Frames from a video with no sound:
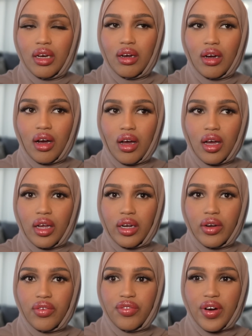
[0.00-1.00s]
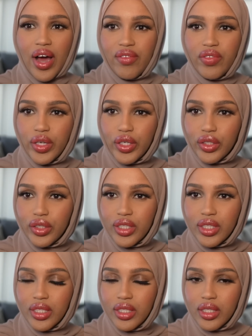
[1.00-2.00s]
god five
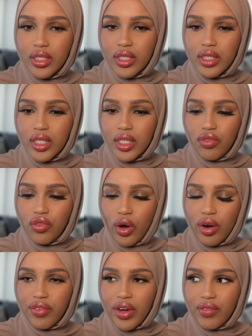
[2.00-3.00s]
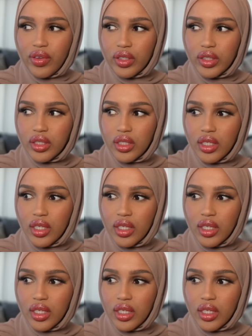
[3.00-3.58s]
years four or five years.